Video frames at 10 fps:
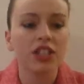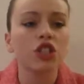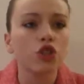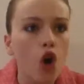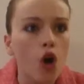
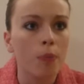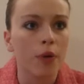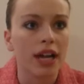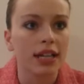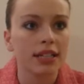This is
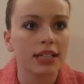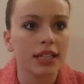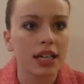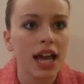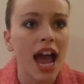corporate,
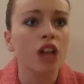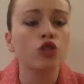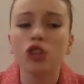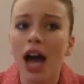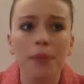and
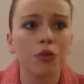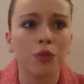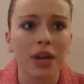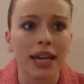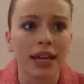you're type
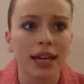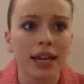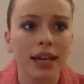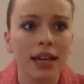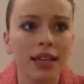three.
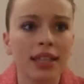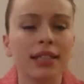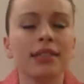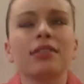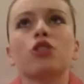This
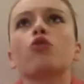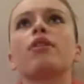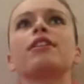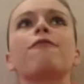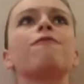isn't the
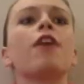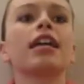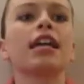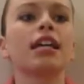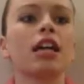creative
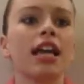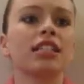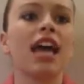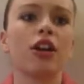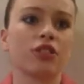fucking
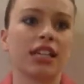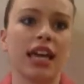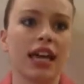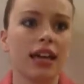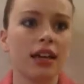integrity
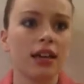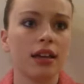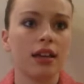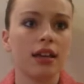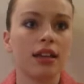here.
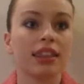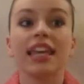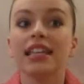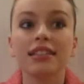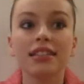
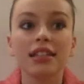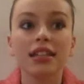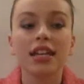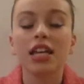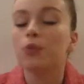This
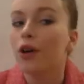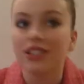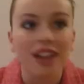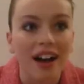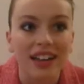is where it
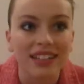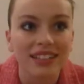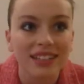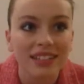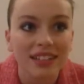dies.